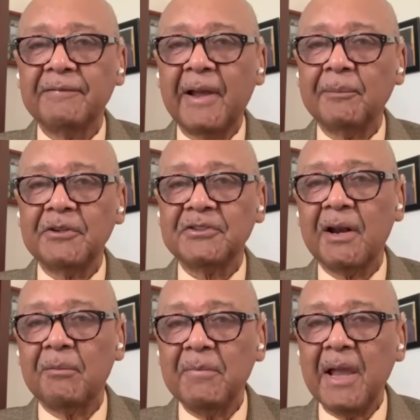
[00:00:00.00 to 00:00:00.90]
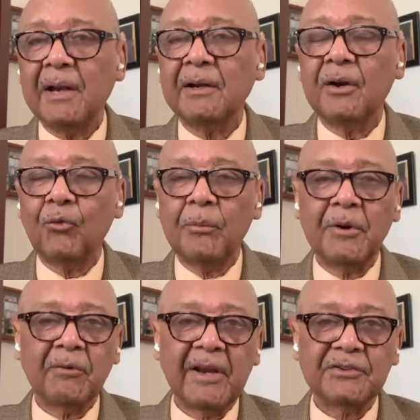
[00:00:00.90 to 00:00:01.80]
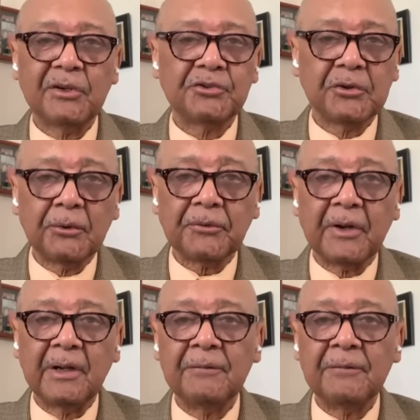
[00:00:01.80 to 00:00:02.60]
families had a man and a woman raising children.